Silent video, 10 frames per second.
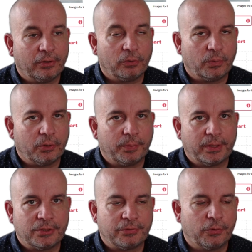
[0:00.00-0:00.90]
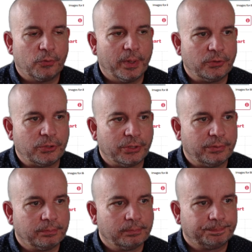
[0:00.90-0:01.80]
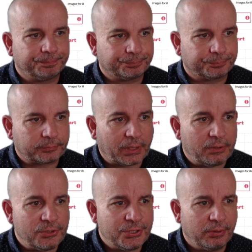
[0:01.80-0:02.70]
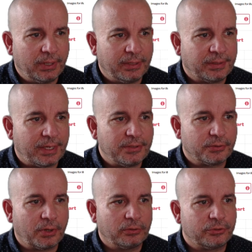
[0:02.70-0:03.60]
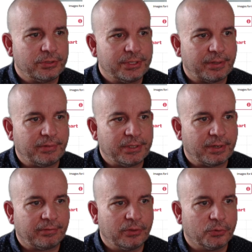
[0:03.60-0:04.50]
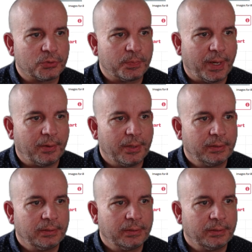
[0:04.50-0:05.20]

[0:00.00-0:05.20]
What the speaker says: long wheelbase full motion. It's 2 litre diesel, 177 horsepower.